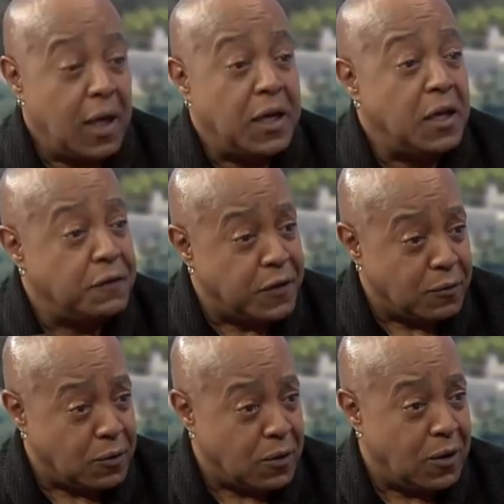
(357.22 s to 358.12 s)
an
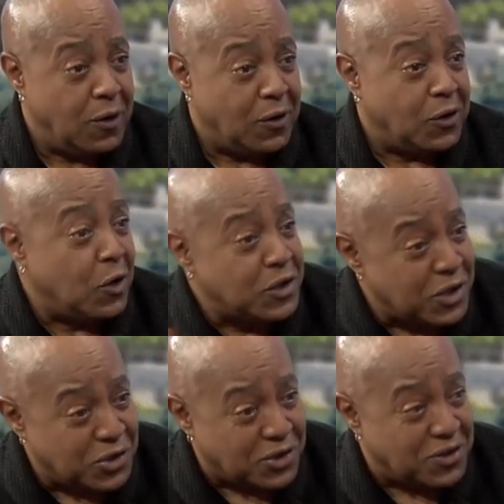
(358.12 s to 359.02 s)
interview or an
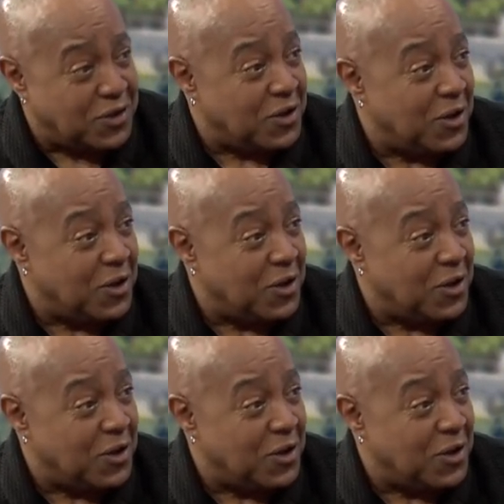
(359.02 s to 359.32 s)
audition. You